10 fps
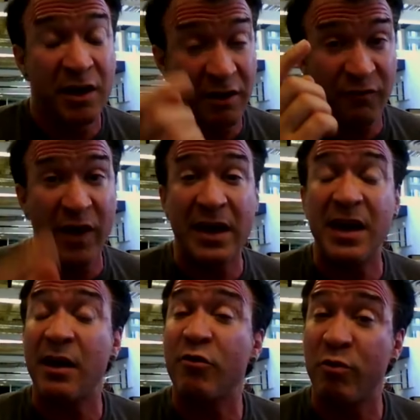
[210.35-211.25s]
Because
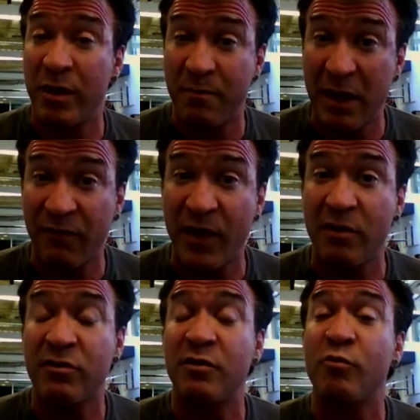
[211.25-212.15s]
Frankie is one of the best
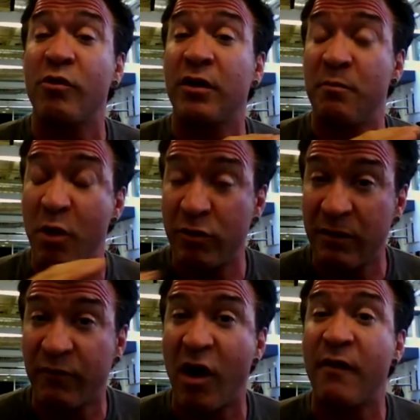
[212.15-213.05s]
fighters in the world,
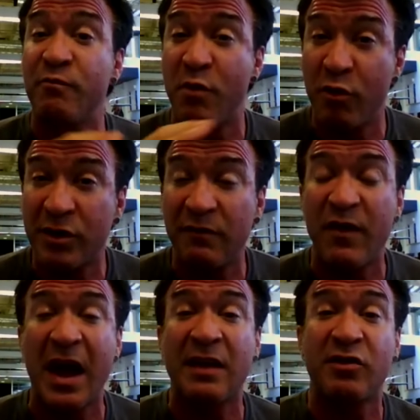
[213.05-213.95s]
most evolved, most
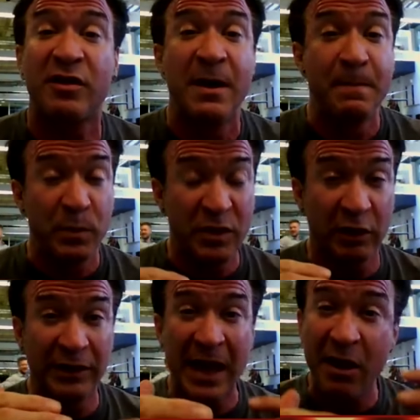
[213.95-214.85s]
advanced.
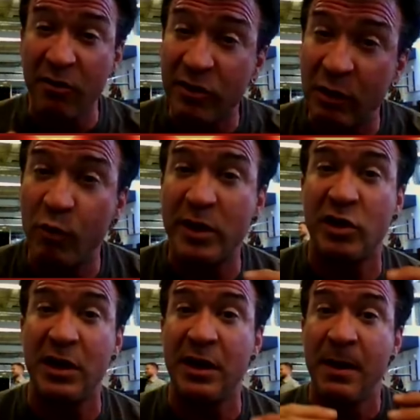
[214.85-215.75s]
The layers in
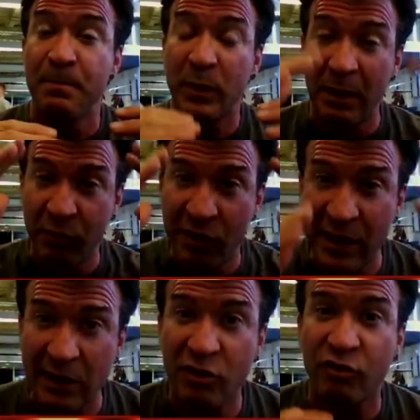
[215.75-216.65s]
which he
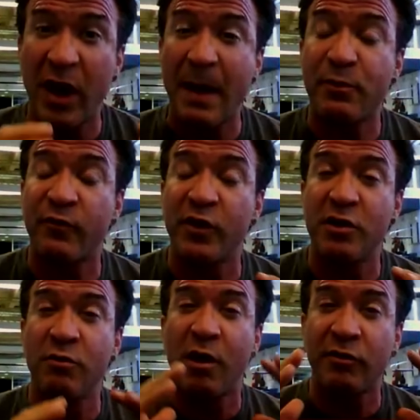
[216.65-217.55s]
sets traps for
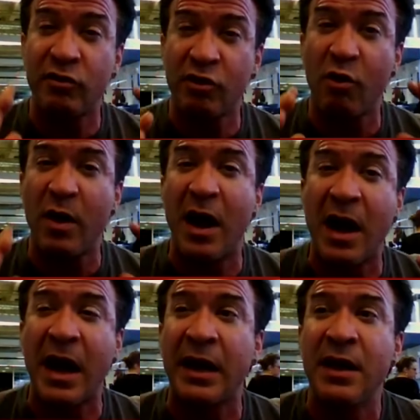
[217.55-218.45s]
you are so
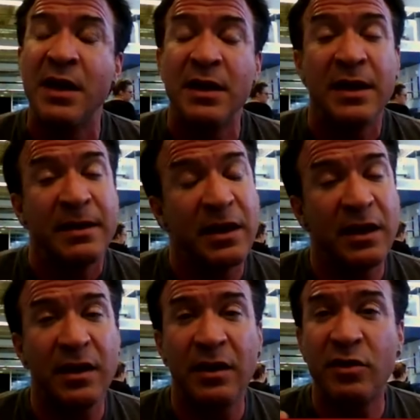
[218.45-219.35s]
high.
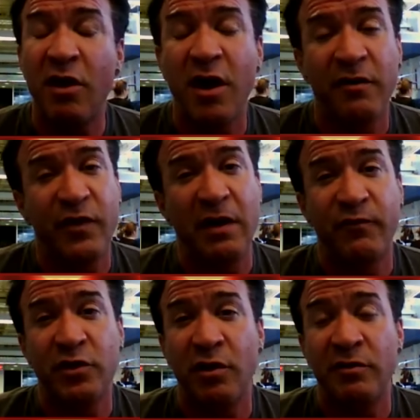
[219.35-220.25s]
It, it's a hard
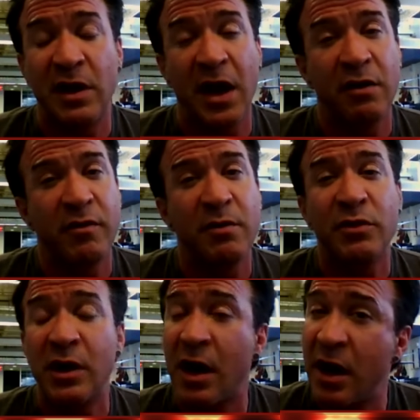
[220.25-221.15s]
fight for Jose. I agree
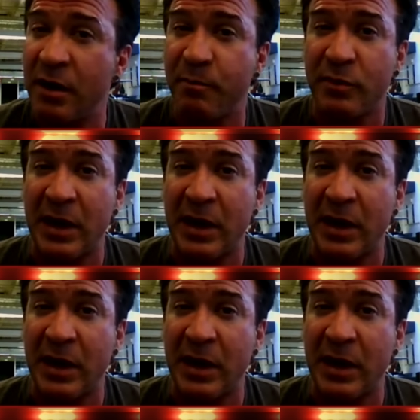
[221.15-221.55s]
with you 100%.